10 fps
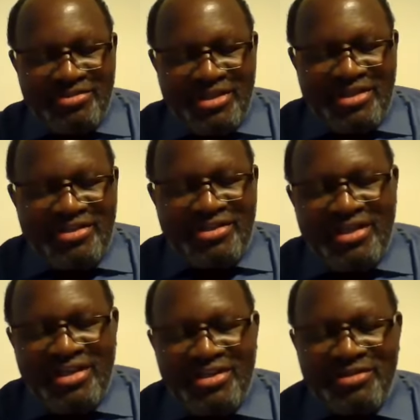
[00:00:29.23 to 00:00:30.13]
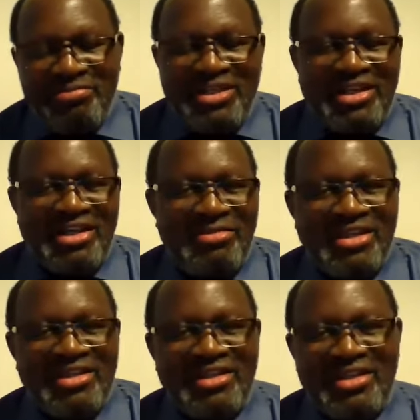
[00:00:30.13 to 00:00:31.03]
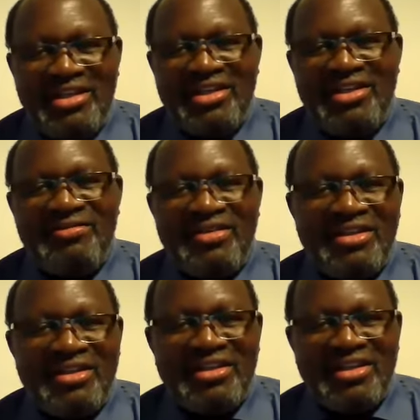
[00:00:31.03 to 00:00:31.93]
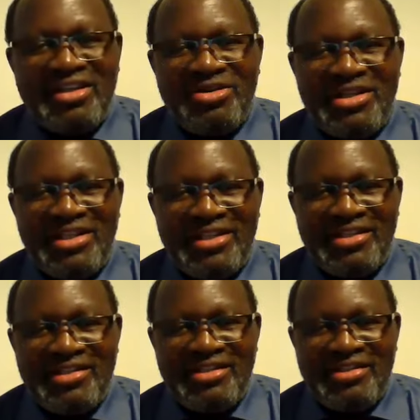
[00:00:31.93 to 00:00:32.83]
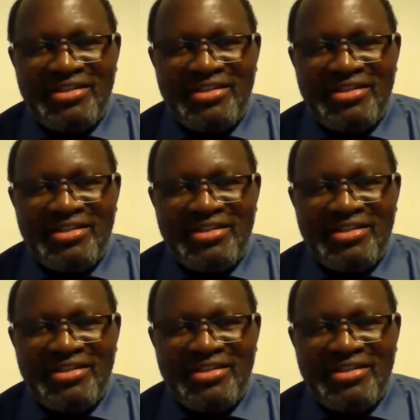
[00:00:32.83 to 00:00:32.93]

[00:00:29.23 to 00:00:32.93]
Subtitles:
we can say is becoming a living godliness.